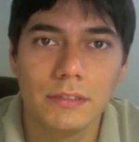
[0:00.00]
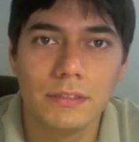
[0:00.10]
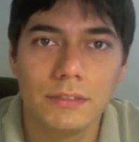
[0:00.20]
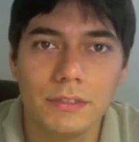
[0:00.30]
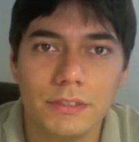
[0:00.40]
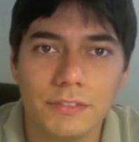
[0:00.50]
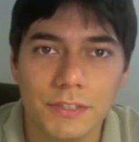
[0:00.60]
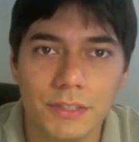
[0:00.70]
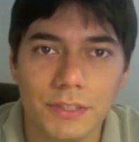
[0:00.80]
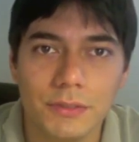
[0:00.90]
to
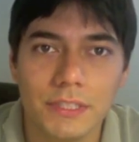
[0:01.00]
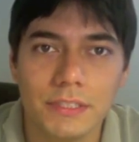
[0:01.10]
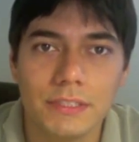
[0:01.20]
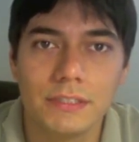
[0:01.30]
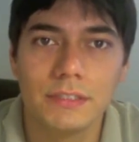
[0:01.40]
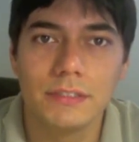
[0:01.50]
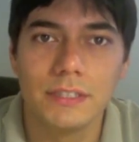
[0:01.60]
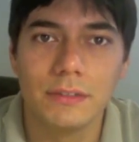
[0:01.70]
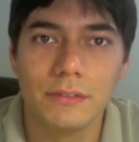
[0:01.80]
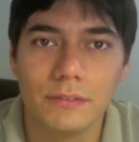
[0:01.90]
different units
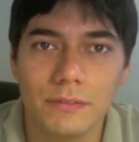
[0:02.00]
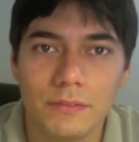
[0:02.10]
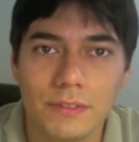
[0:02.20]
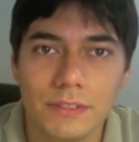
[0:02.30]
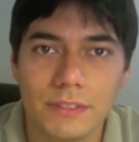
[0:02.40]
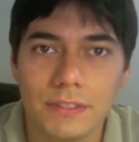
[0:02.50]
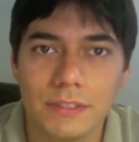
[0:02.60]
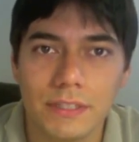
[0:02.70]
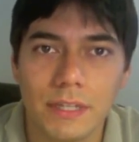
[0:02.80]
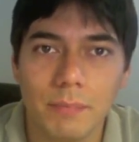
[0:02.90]
to
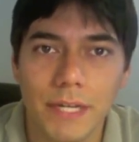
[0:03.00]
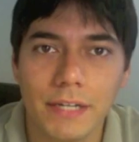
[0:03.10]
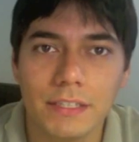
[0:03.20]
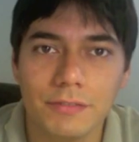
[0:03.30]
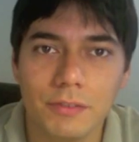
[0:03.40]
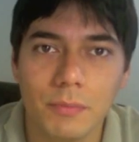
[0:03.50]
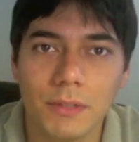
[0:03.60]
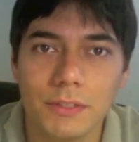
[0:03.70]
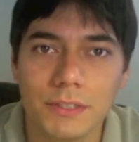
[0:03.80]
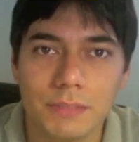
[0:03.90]
compare different
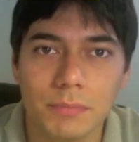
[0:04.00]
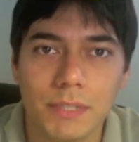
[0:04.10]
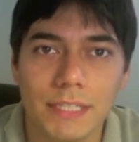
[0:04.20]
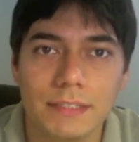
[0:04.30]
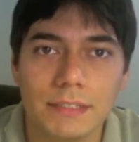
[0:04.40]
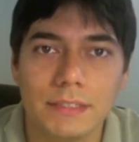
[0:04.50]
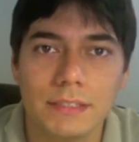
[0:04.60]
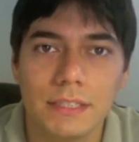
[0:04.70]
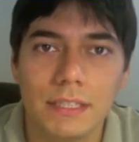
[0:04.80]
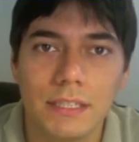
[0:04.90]
motors and prices,
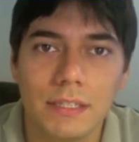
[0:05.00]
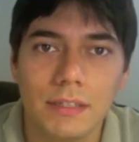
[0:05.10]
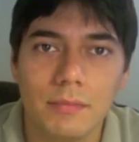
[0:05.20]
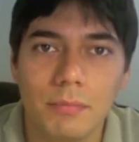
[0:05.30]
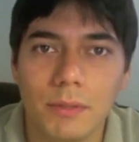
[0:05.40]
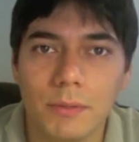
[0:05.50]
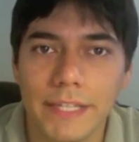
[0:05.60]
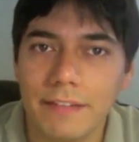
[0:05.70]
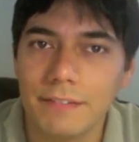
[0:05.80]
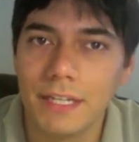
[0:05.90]
but we
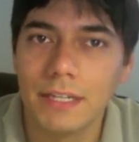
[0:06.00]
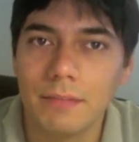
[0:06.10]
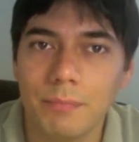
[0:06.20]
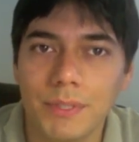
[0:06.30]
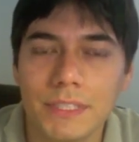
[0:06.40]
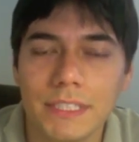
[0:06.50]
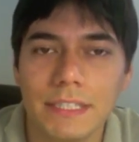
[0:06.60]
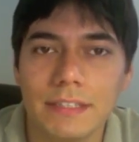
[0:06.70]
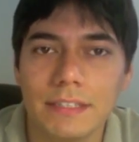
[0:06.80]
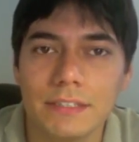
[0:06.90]
have not built
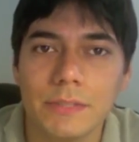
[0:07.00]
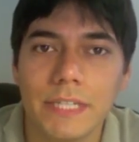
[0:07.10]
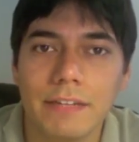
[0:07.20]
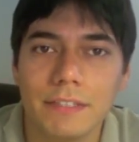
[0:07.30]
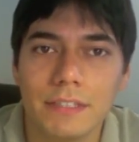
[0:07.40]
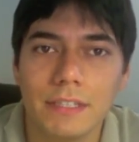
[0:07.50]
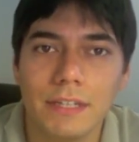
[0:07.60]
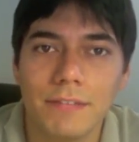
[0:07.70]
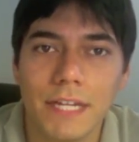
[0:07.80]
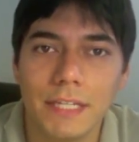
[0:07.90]
anything, so we haven't
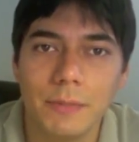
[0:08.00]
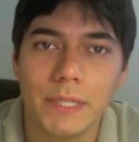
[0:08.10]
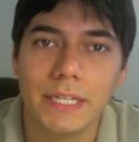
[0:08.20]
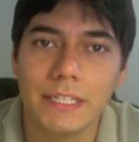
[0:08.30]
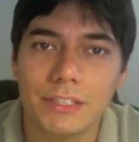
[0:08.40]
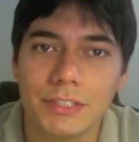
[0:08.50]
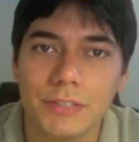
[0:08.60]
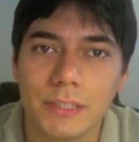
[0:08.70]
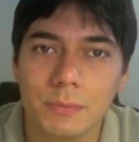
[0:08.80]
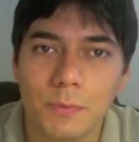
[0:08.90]
evaluated any
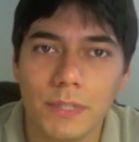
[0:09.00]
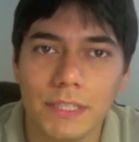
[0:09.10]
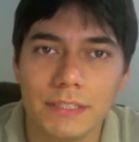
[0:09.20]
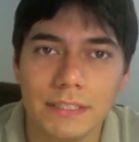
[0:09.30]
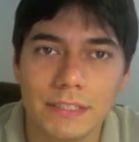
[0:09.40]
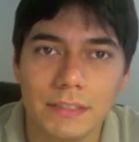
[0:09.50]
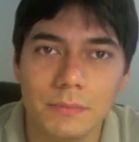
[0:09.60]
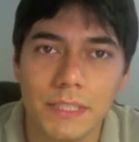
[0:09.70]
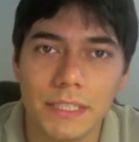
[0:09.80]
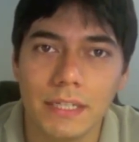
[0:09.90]
stress points that could
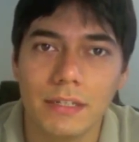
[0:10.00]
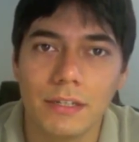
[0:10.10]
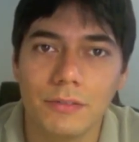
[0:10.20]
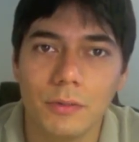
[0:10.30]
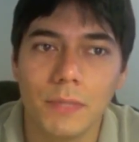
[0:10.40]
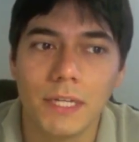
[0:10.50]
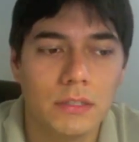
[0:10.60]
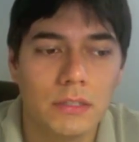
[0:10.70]
be on our robot.